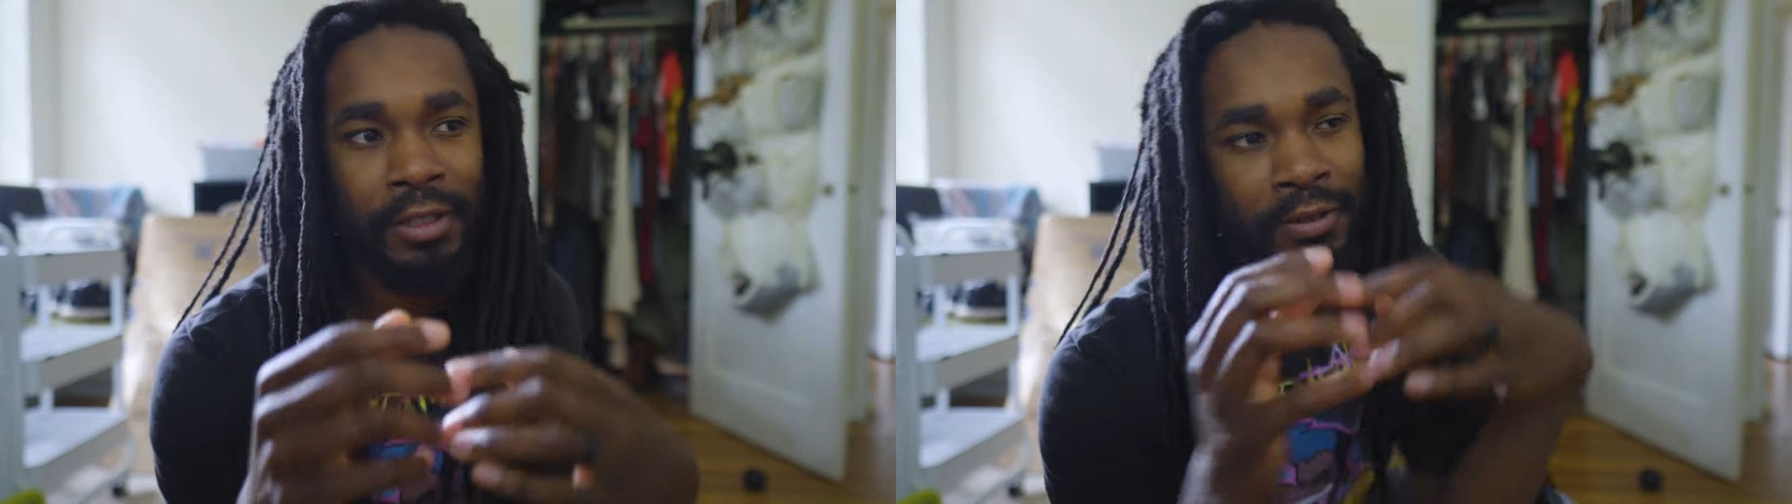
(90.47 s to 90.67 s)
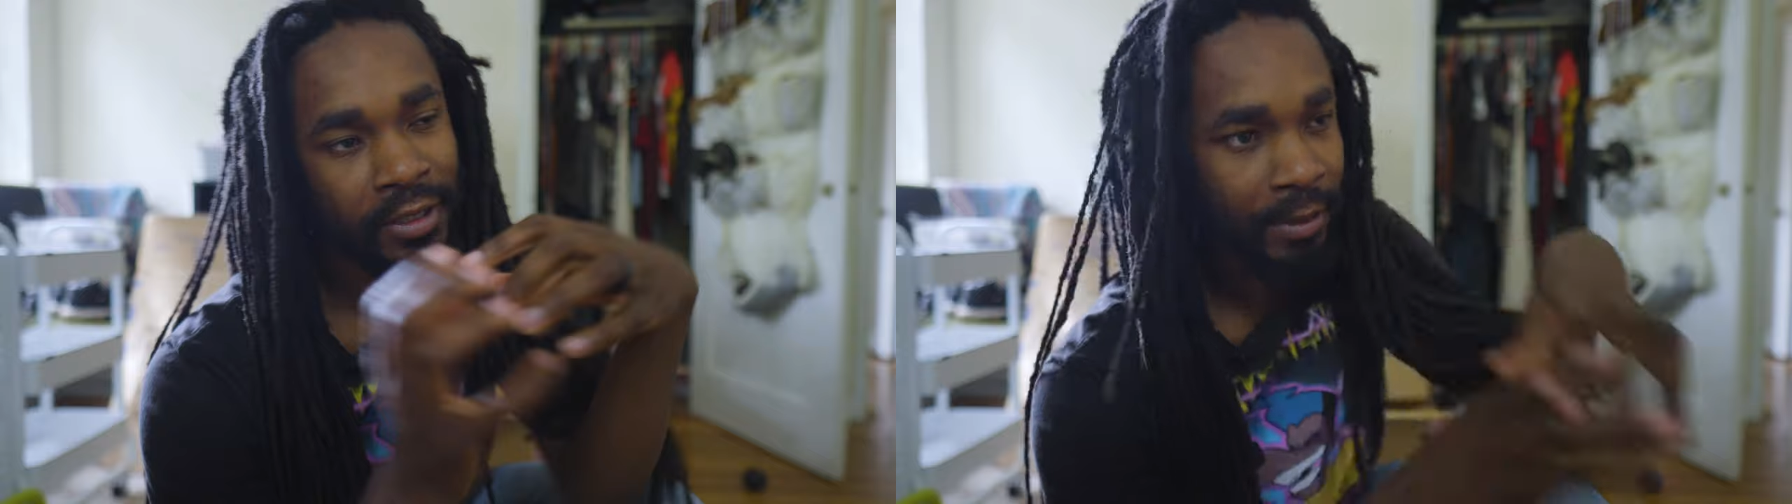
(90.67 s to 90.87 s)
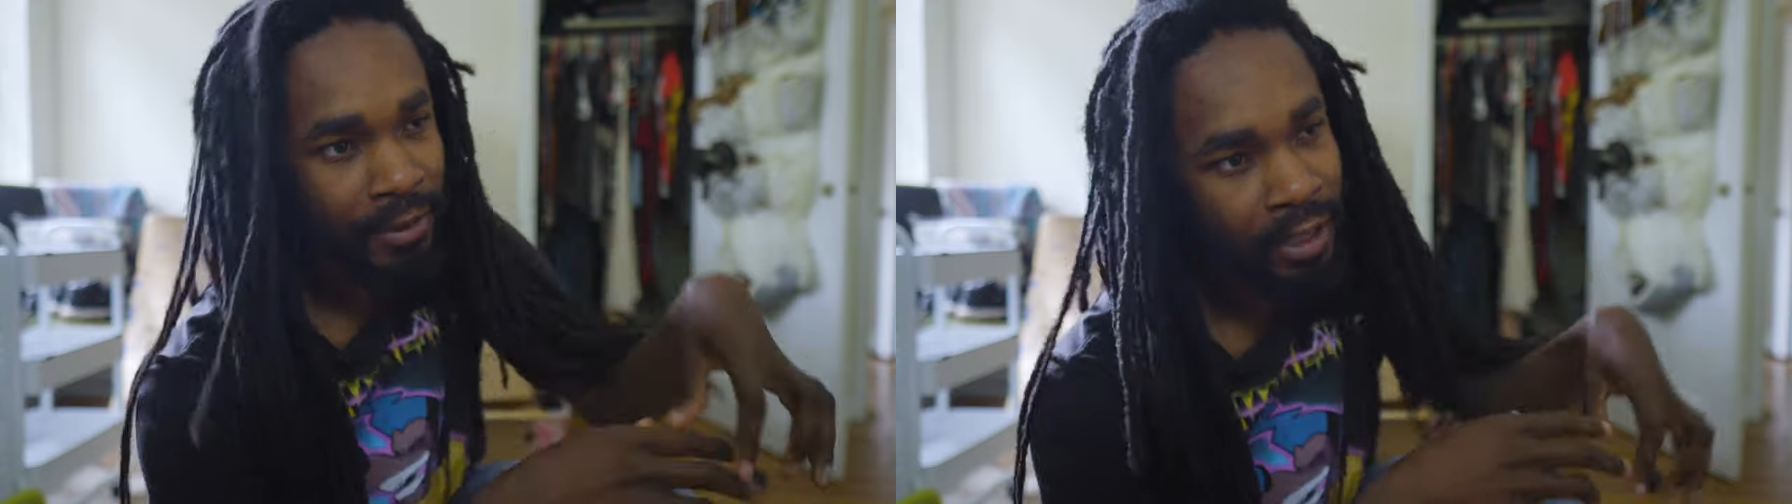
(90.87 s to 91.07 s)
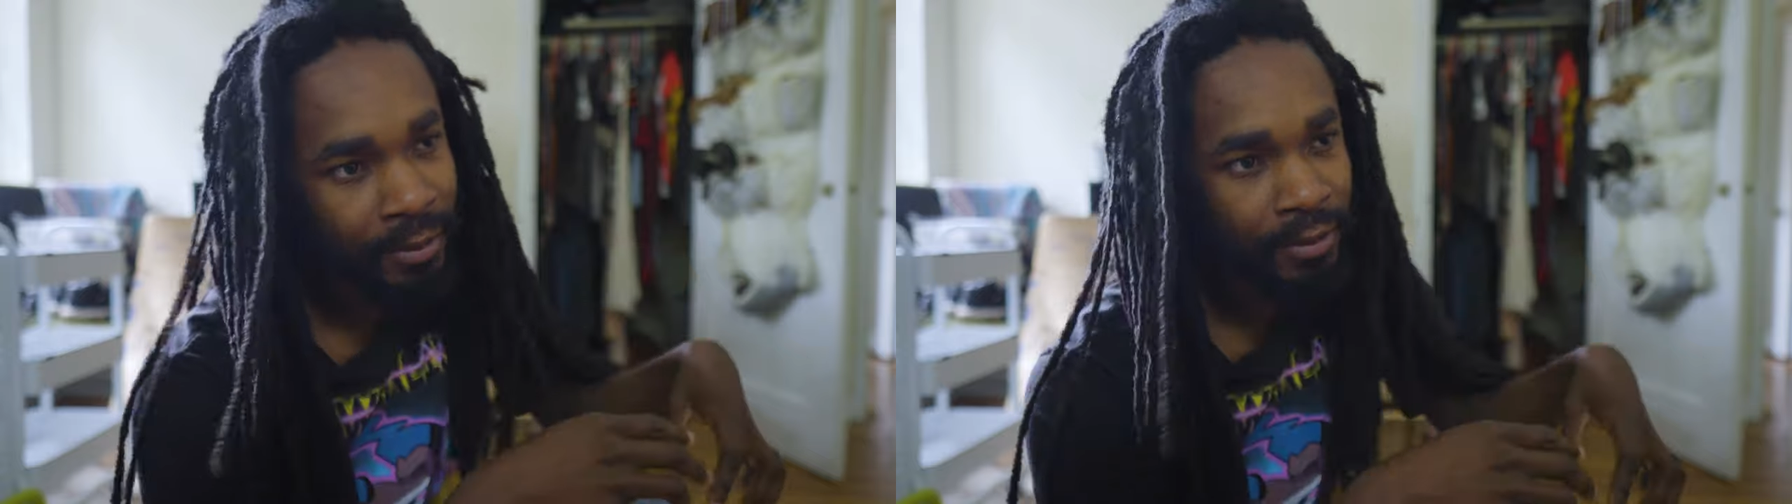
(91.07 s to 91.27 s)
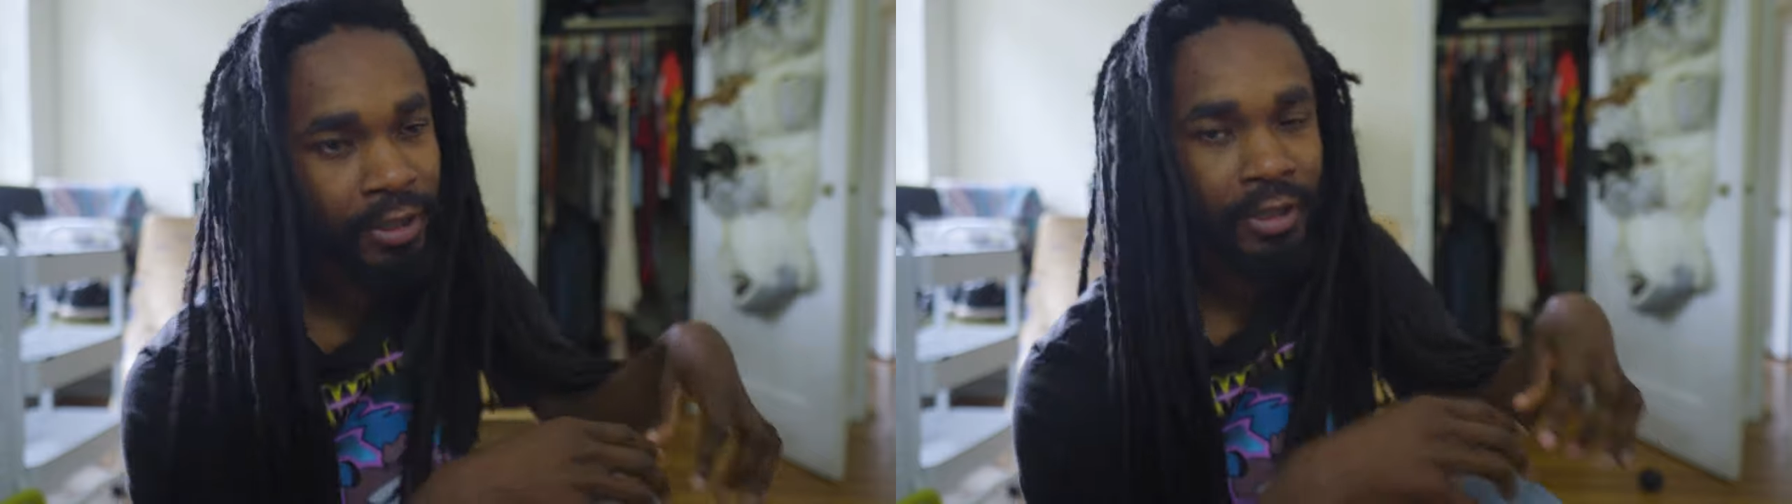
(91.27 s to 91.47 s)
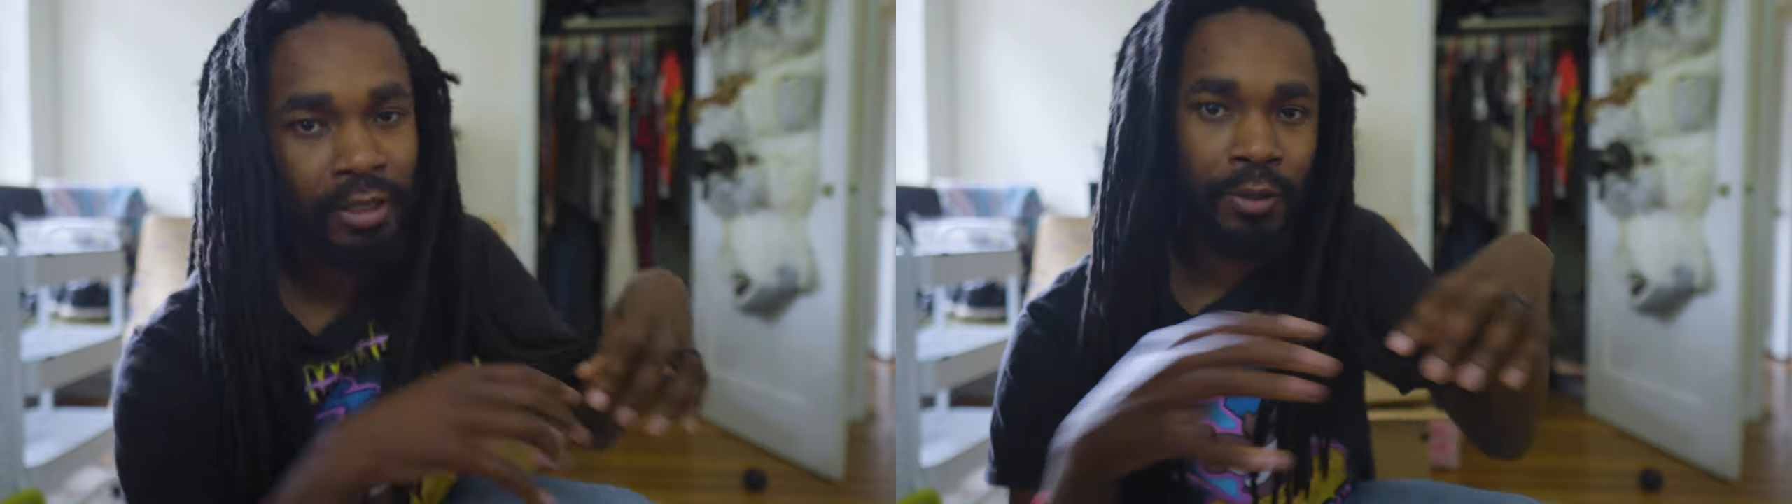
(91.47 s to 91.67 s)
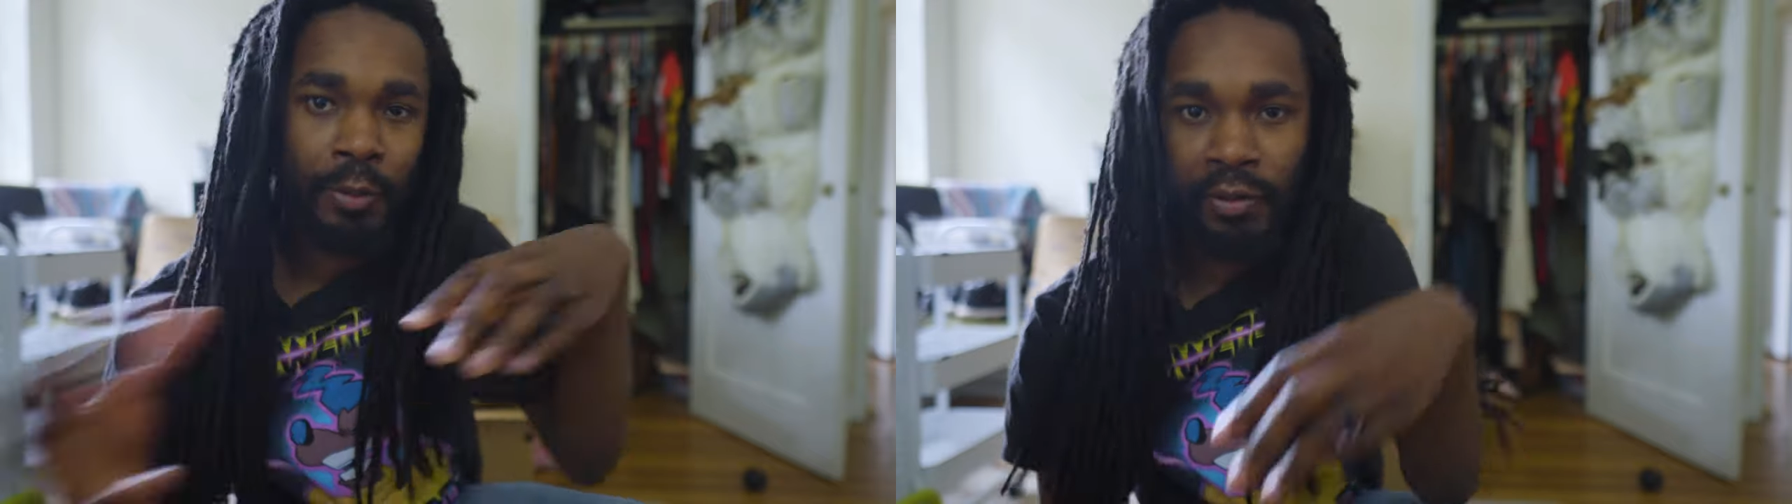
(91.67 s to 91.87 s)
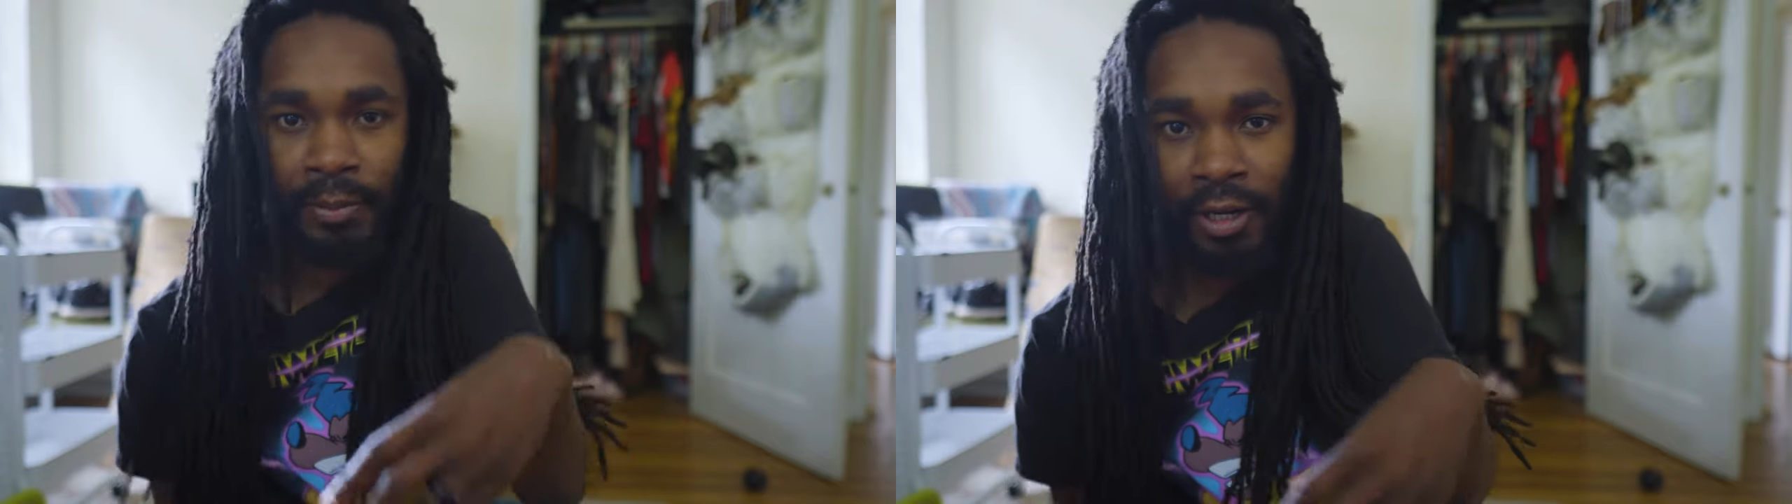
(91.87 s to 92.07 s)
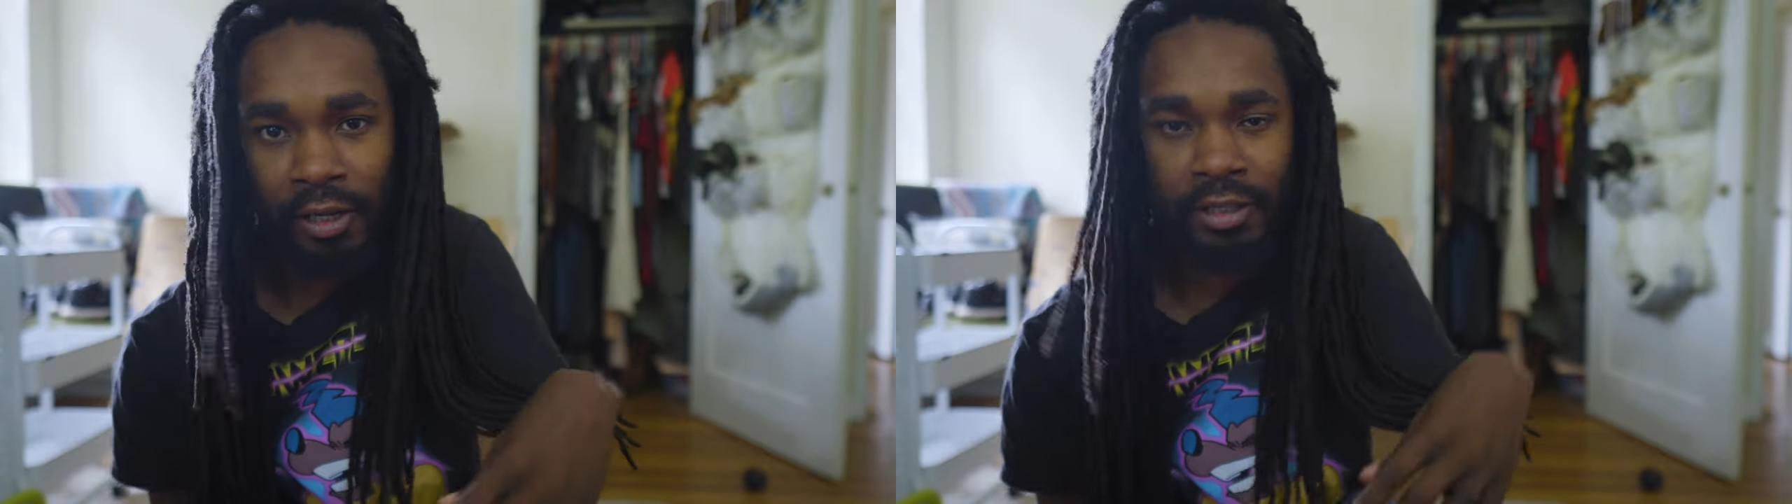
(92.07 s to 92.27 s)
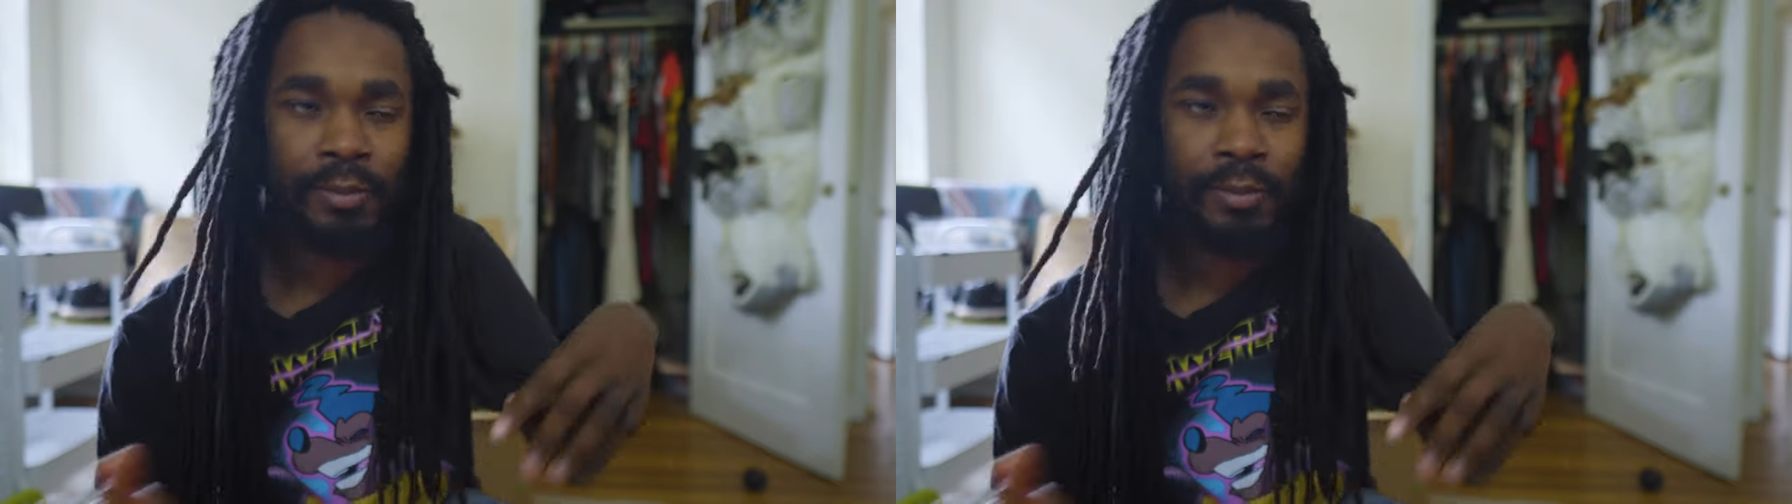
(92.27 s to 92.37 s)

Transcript: you know, set up the camera, then go move the box,